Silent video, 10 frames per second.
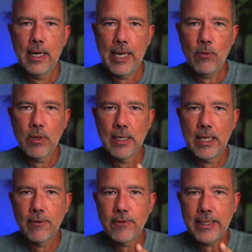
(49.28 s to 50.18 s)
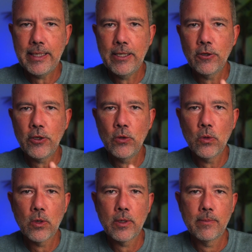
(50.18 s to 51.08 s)
I would love to hear
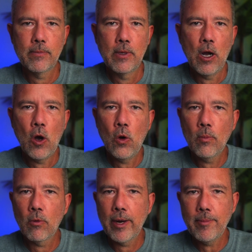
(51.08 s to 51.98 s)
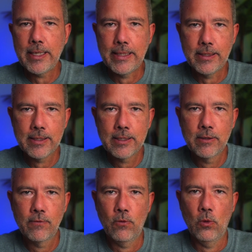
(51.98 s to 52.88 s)
your home remedies
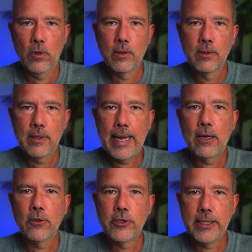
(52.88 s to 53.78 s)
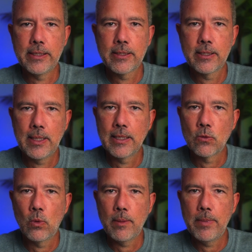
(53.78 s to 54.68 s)
for allergies,
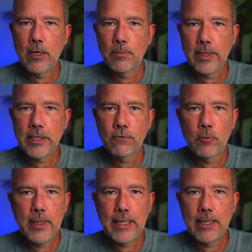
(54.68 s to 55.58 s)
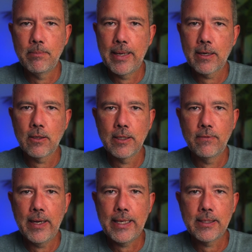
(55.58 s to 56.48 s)
because what better place for me to get medical
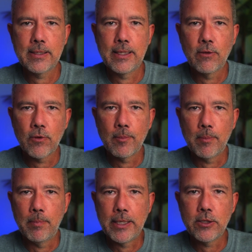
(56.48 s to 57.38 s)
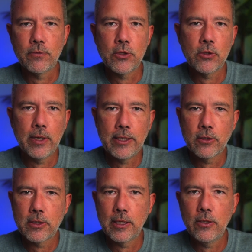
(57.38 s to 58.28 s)
advice than from a bunch of
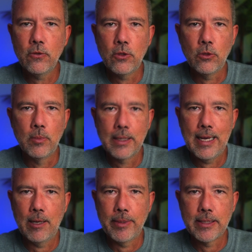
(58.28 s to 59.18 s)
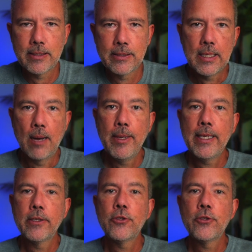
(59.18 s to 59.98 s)
strangers on YouTube comments? Coming